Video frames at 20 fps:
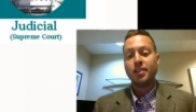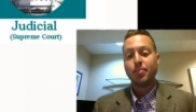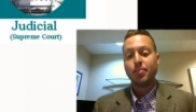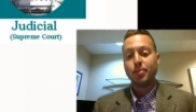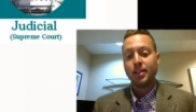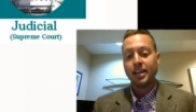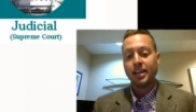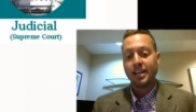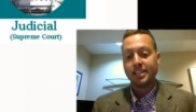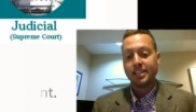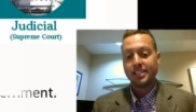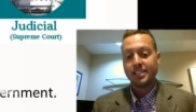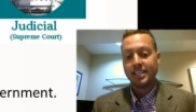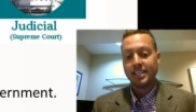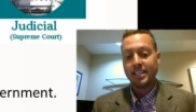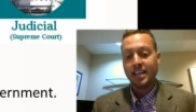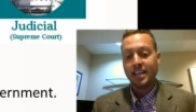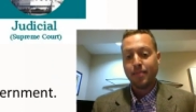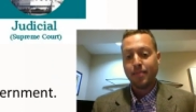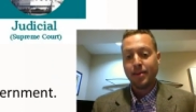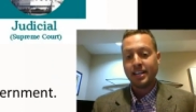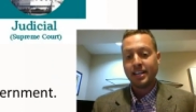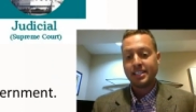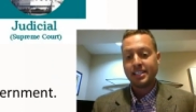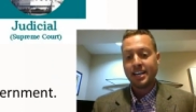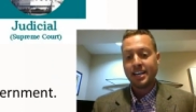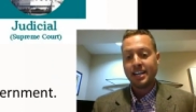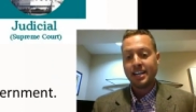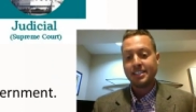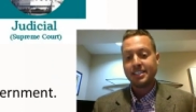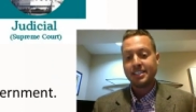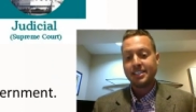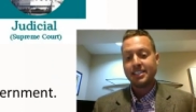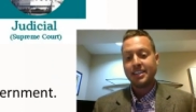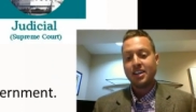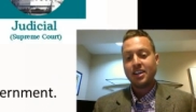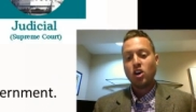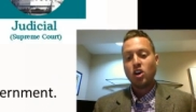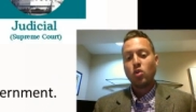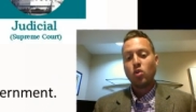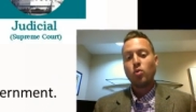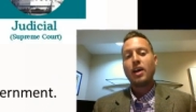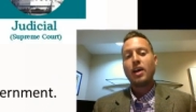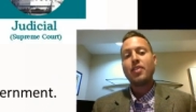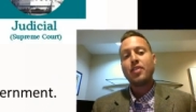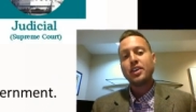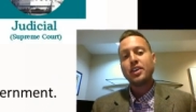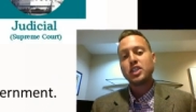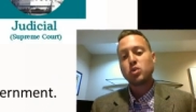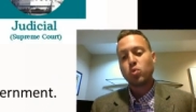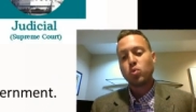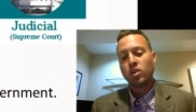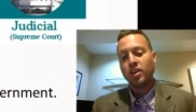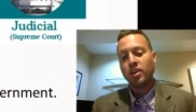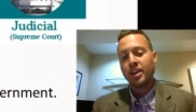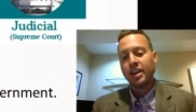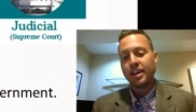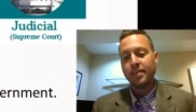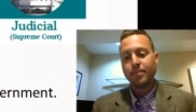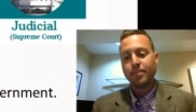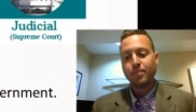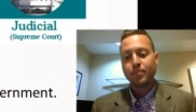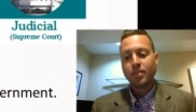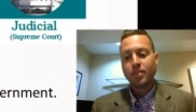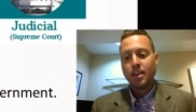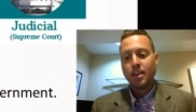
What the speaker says: plan. See, that makes sense. Write this word in.